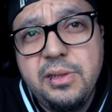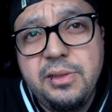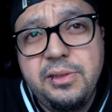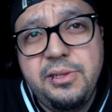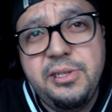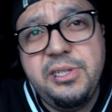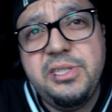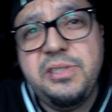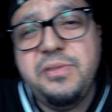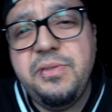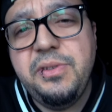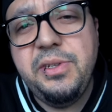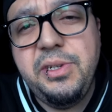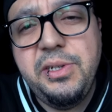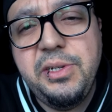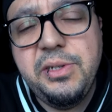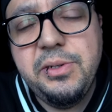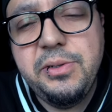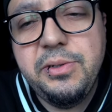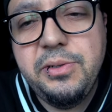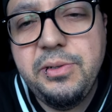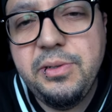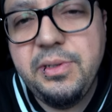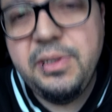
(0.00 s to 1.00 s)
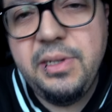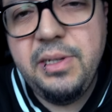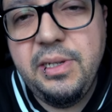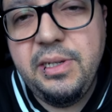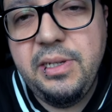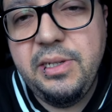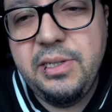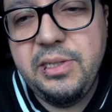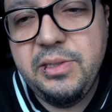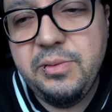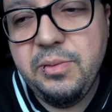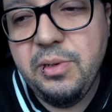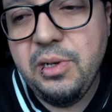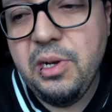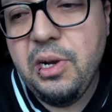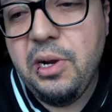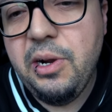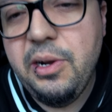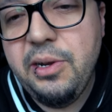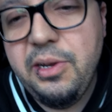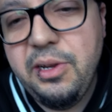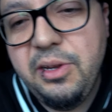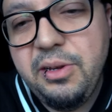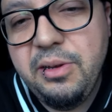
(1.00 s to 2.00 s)
This video is
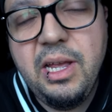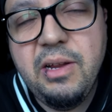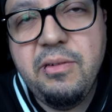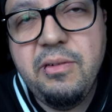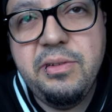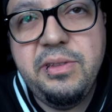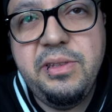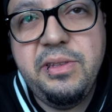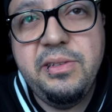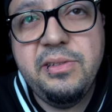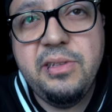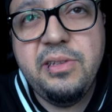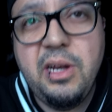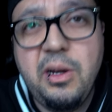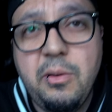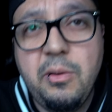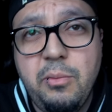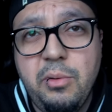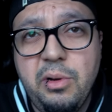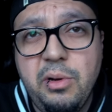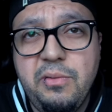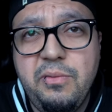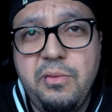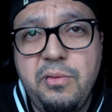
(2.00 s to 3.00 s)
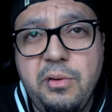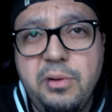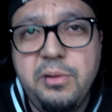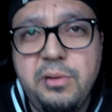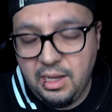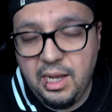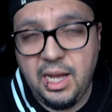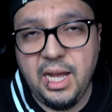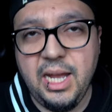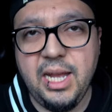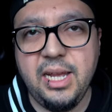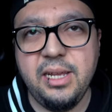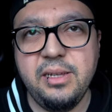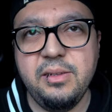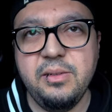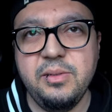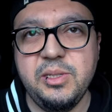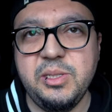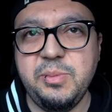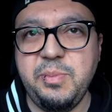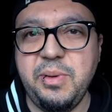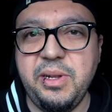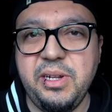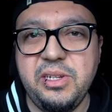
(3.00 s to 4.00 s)
regarding everything that I work for. I
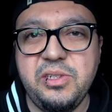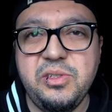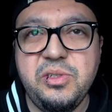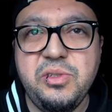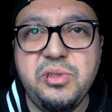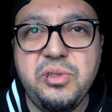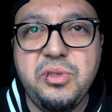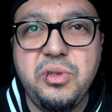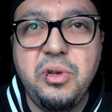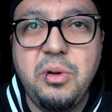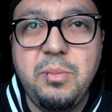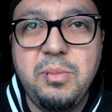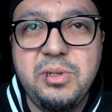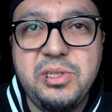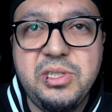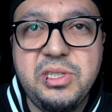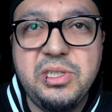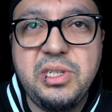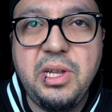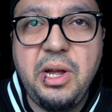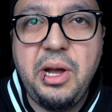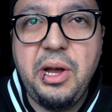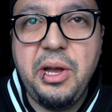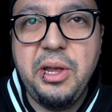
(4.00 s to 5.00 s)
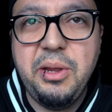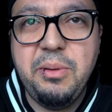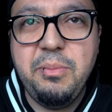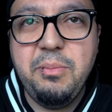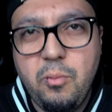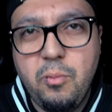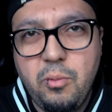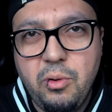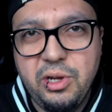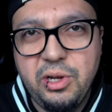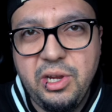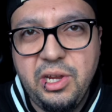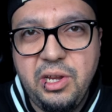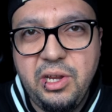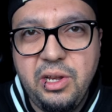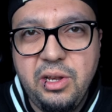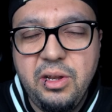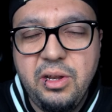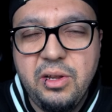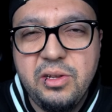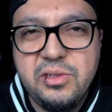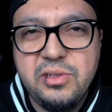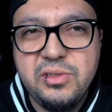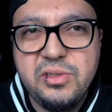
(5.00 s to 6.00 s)
spend so much time
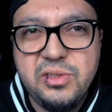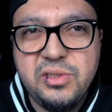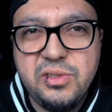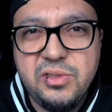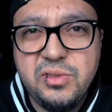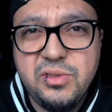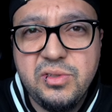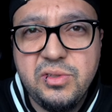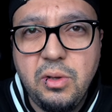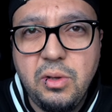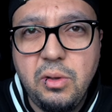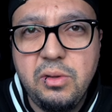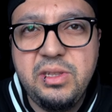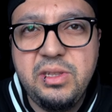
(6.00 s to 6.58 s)
working so